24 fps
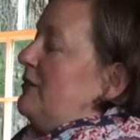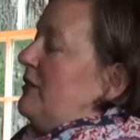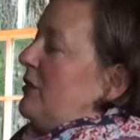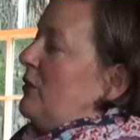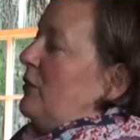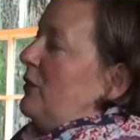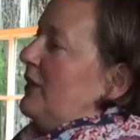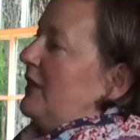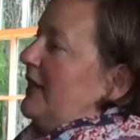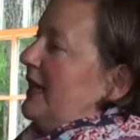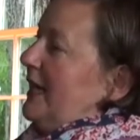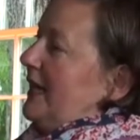
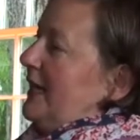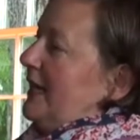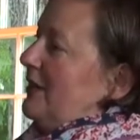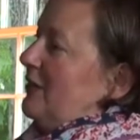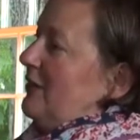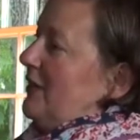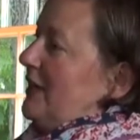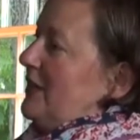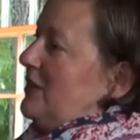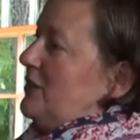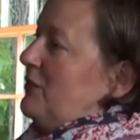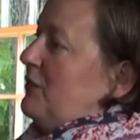grow organic
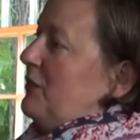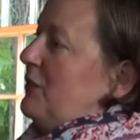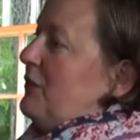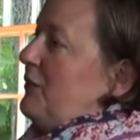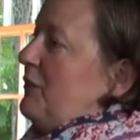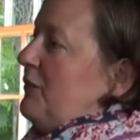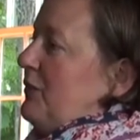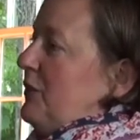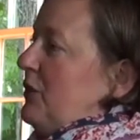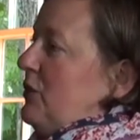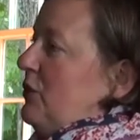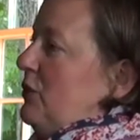grains for
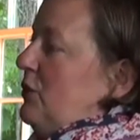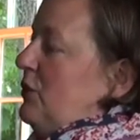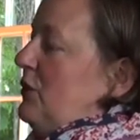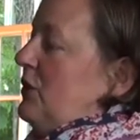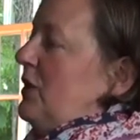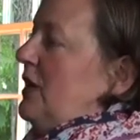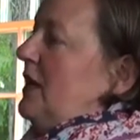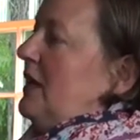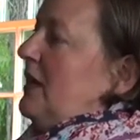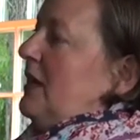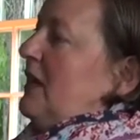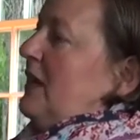
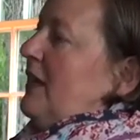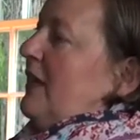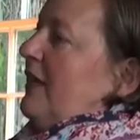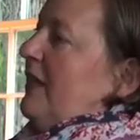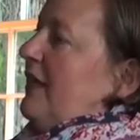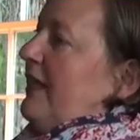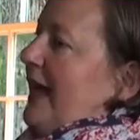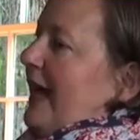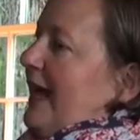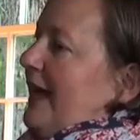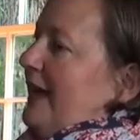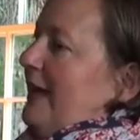food,
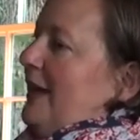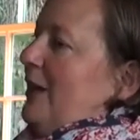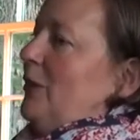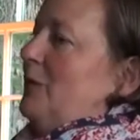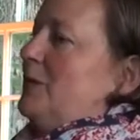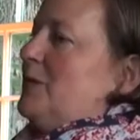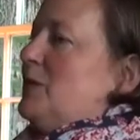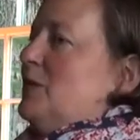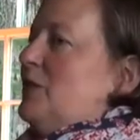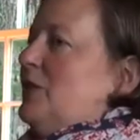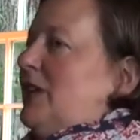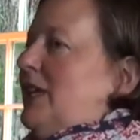that
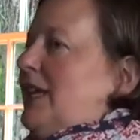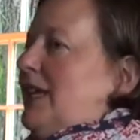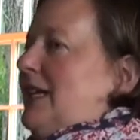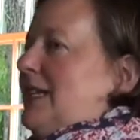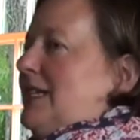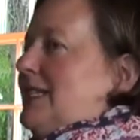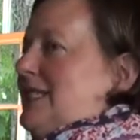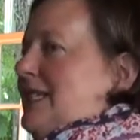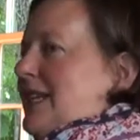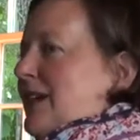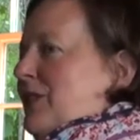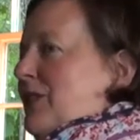helps
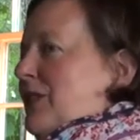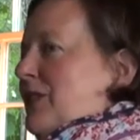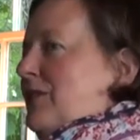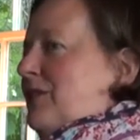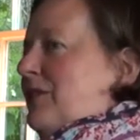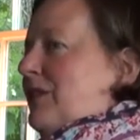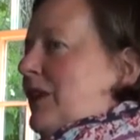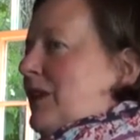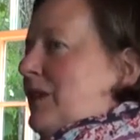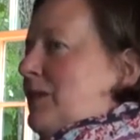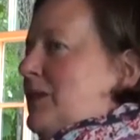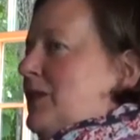organic dairy
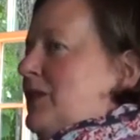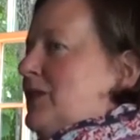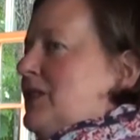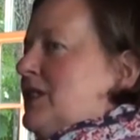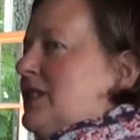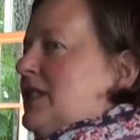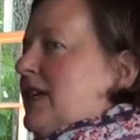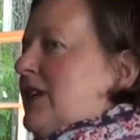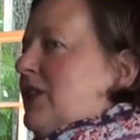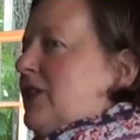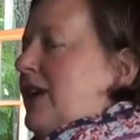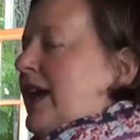
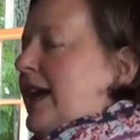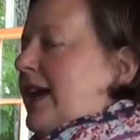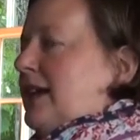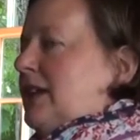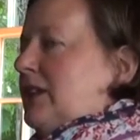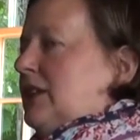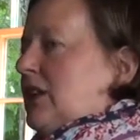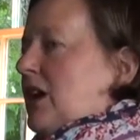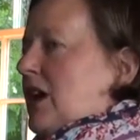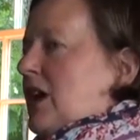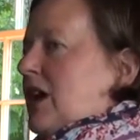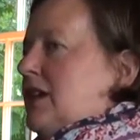farmers that are at
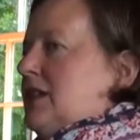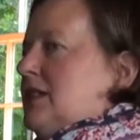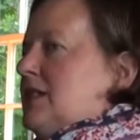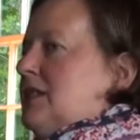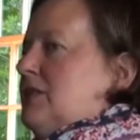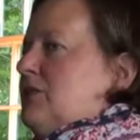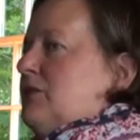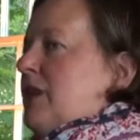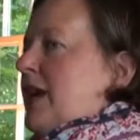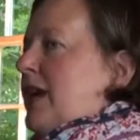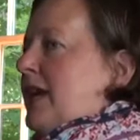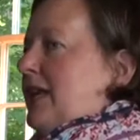a
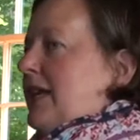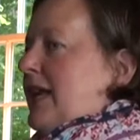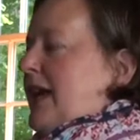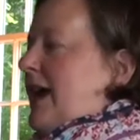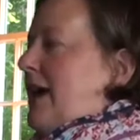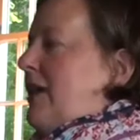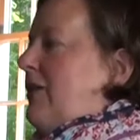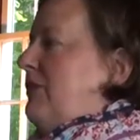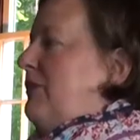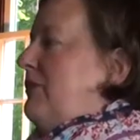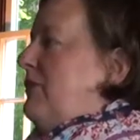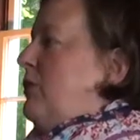loss right
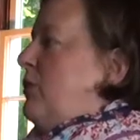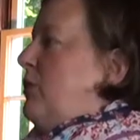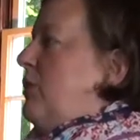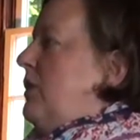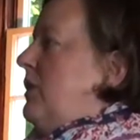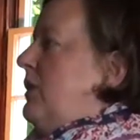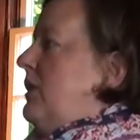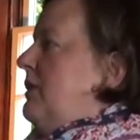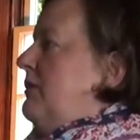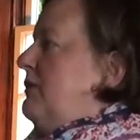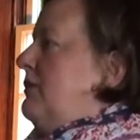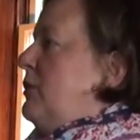now
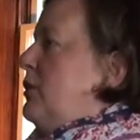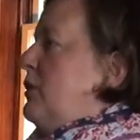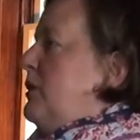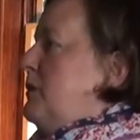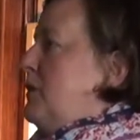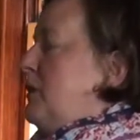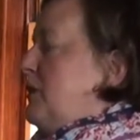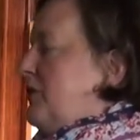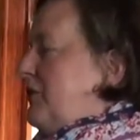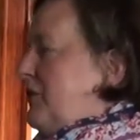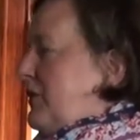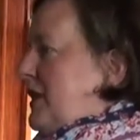for
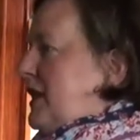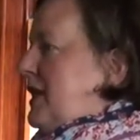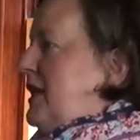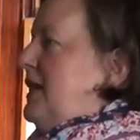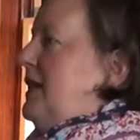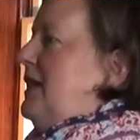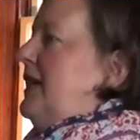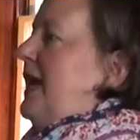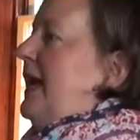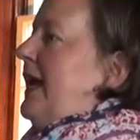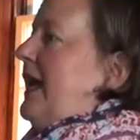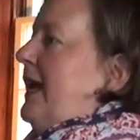affordable
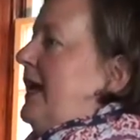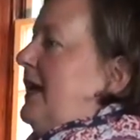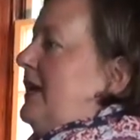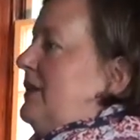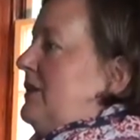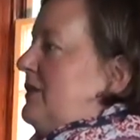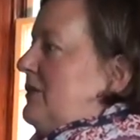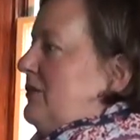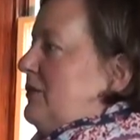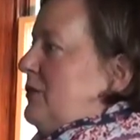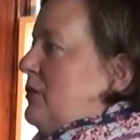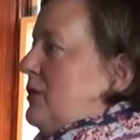feed
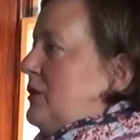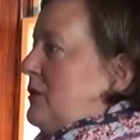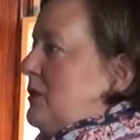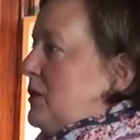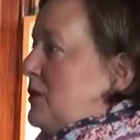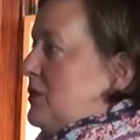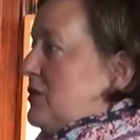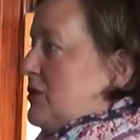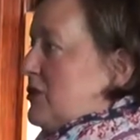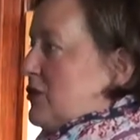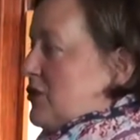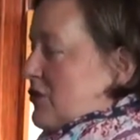and
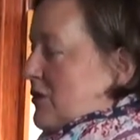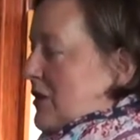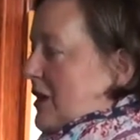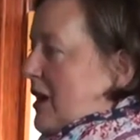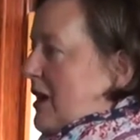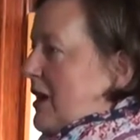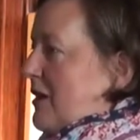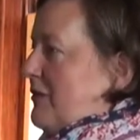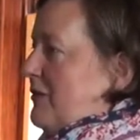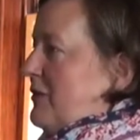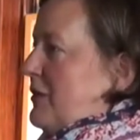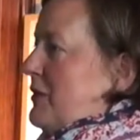affordable
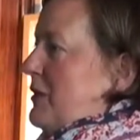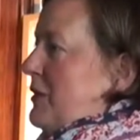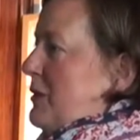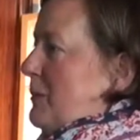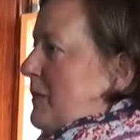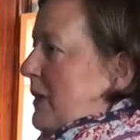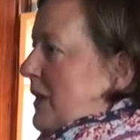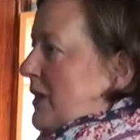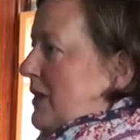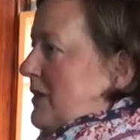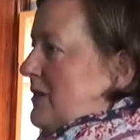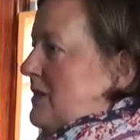straw for their
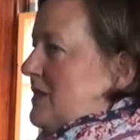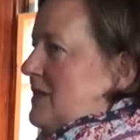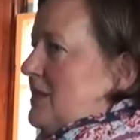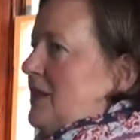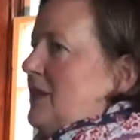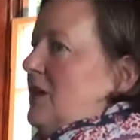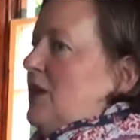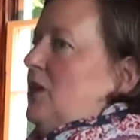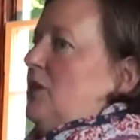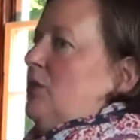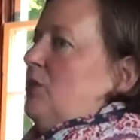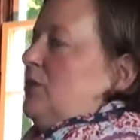barns,
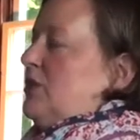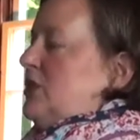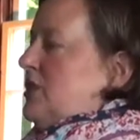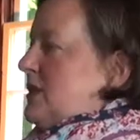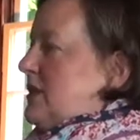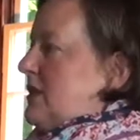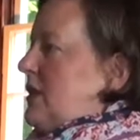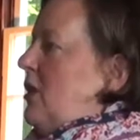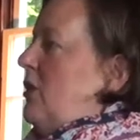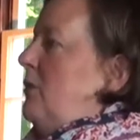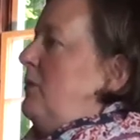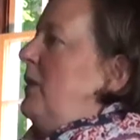which
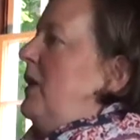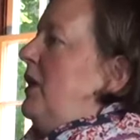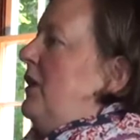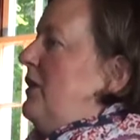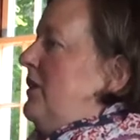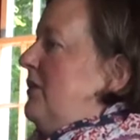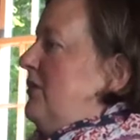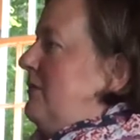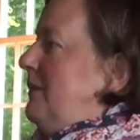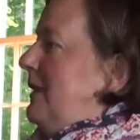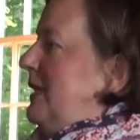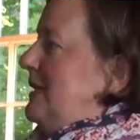is all
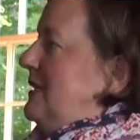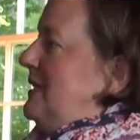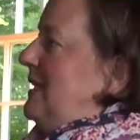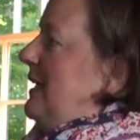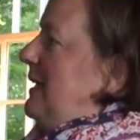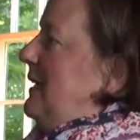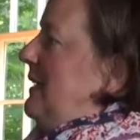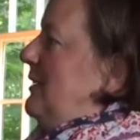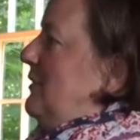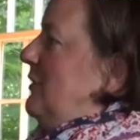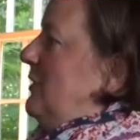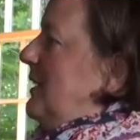part of
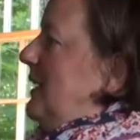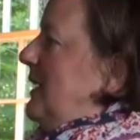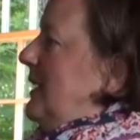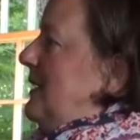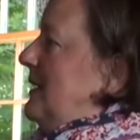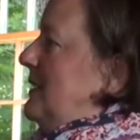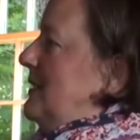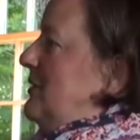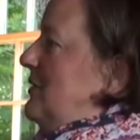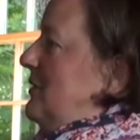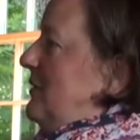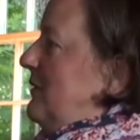maintaining
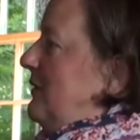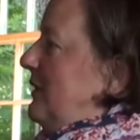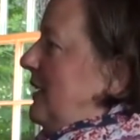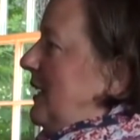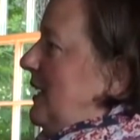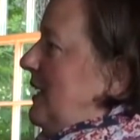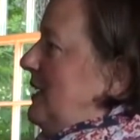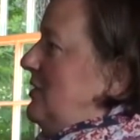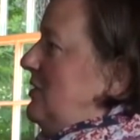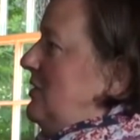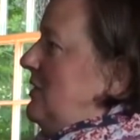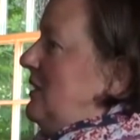organic
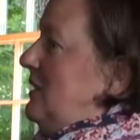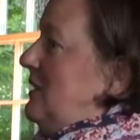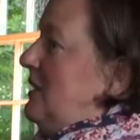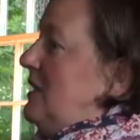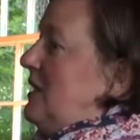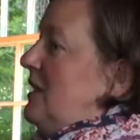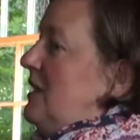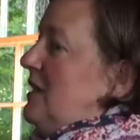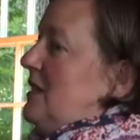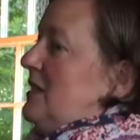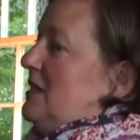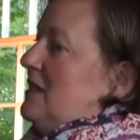certification.
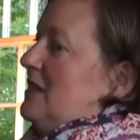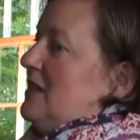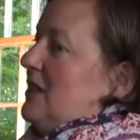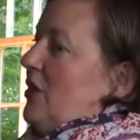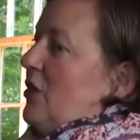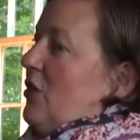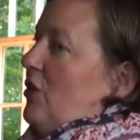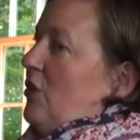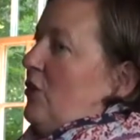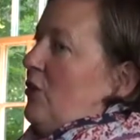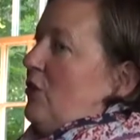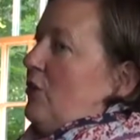
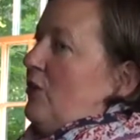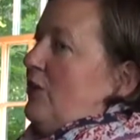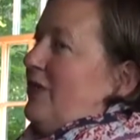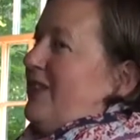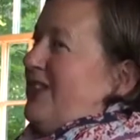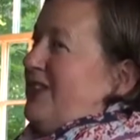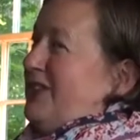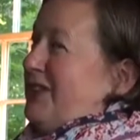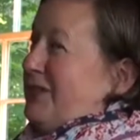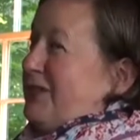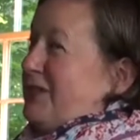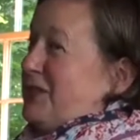So
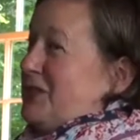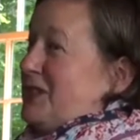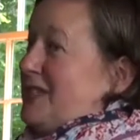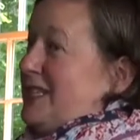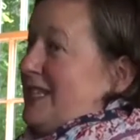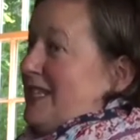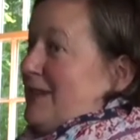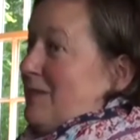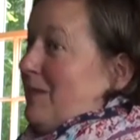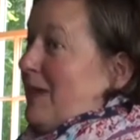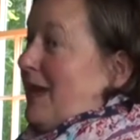the University of